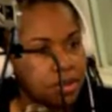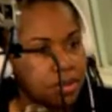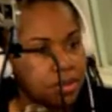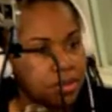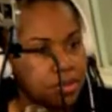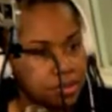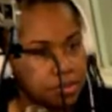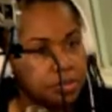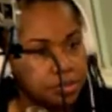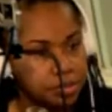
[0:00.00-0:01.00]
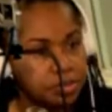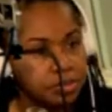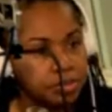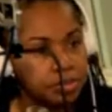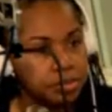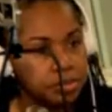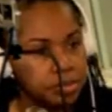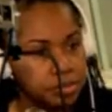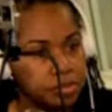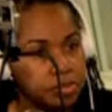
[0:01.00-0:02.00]
So that's the bill, that's the
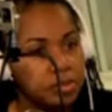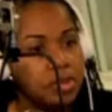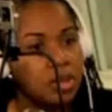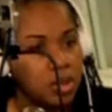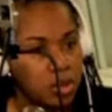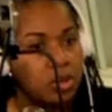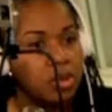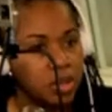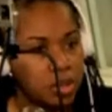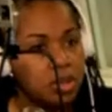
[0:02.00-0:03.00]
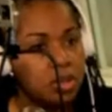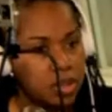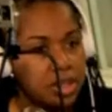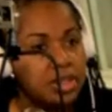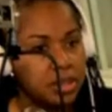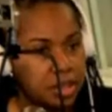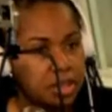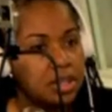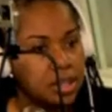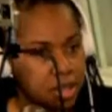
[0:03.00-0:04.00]
legislative bill that we're trying to get
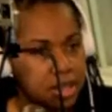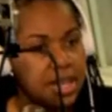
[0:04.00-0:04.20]
passed?